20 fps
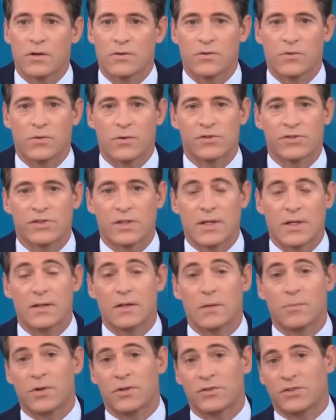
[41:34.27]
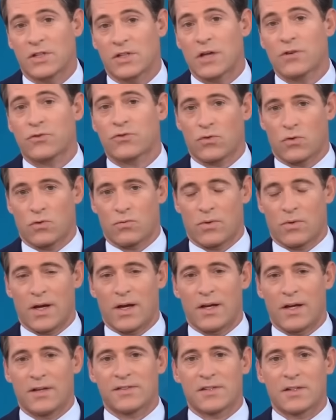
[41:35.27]
controversy in the presidential
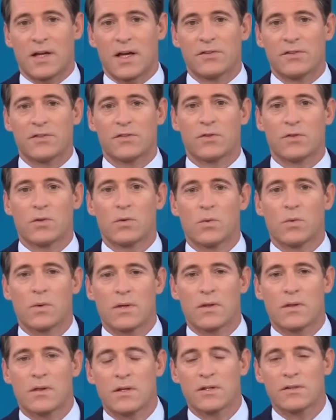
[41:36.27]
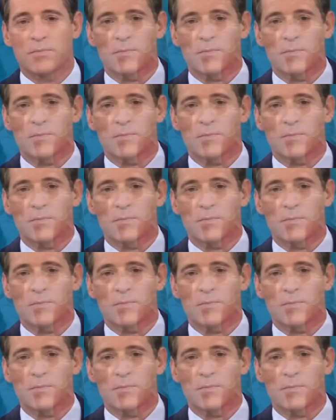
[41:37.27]
race, and it has to do with